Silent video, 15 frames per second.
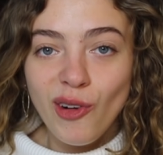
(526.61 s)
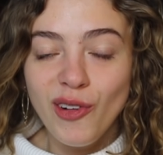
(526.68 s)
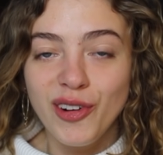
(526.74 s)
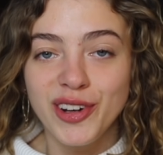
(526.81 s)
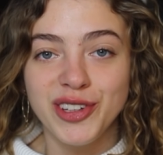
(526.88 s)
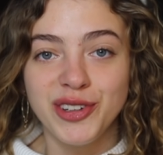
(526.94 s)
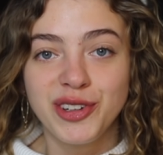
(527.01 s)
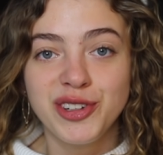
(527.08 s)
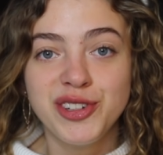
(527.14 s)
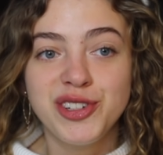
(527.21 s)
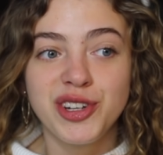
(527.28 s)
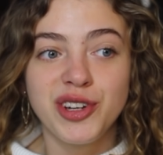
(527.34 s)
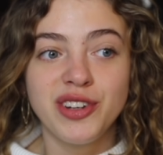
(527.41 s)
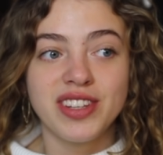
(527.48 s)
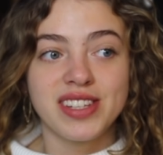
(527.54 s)
or you can
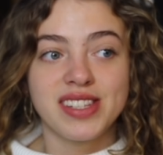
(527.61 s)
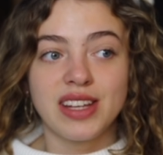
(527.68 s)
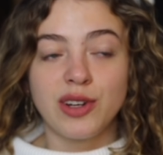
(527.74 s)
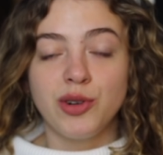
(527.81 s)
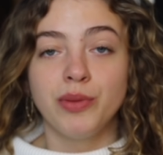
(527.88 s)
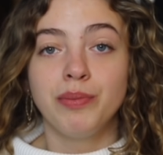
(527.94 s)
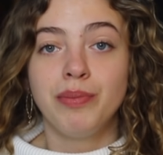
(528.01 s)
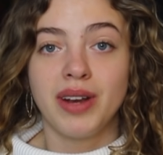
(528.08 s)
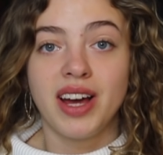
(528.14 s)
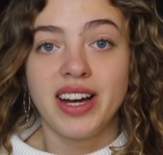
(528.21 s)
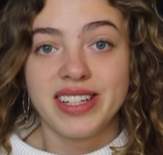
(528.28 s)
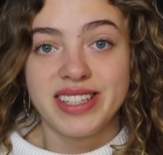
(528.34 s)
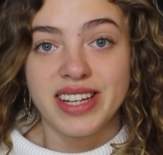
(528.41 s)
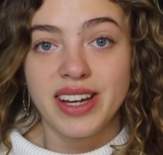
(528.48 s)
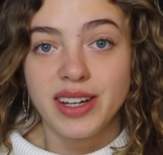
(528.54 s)
do this thing called
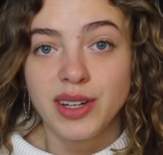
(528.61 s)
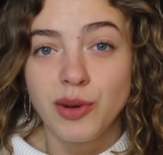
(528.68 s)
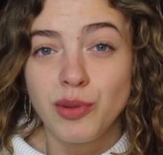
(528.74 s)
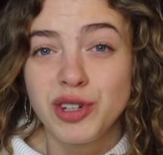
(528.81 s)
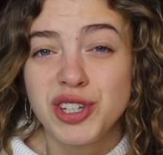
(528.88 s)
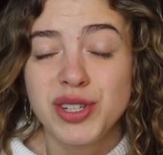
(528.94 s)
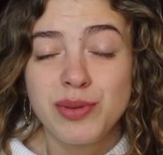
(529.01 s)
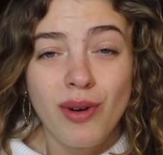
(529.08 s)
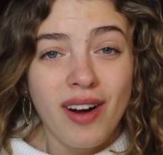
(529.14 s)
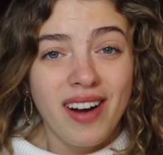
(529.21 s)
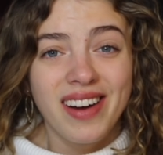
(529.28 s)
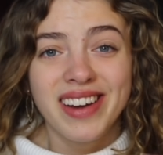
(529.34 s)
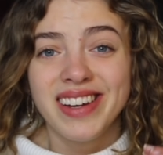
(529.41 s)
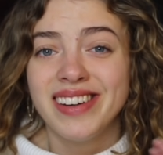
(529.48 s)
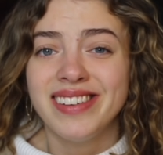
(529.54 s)
blurting, which is what
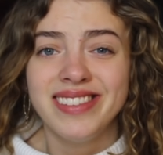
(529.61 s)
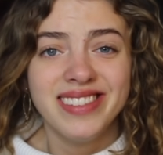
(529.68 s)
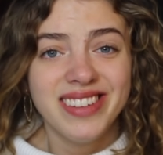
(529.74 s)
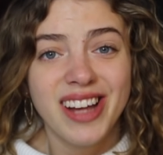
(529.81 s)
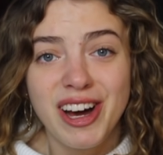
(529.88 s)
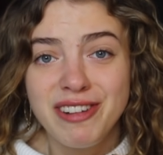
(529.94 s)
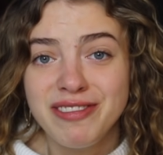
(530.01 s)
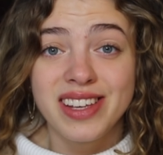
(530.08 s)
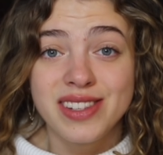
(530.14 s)
I love.